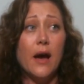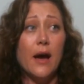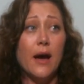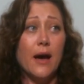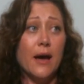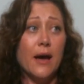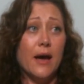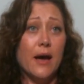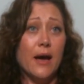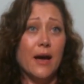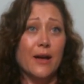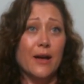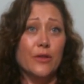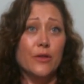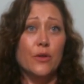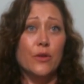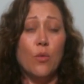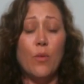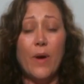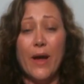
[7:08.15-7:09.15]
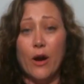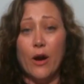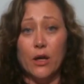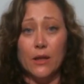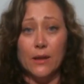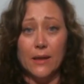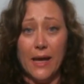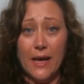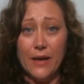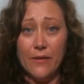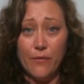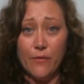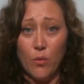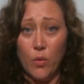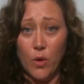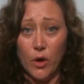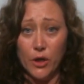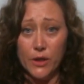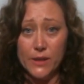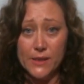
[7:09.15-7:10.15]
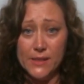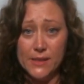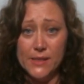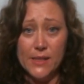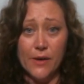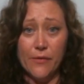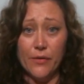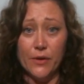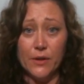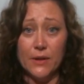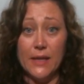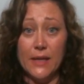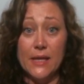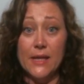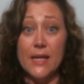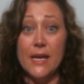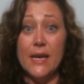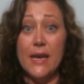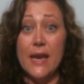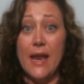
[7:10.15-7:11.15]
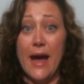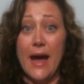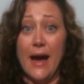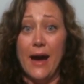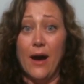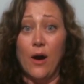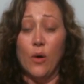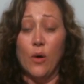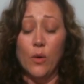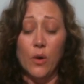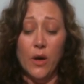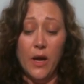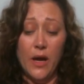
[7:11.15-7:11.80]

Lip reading: the way our life worked differently than now,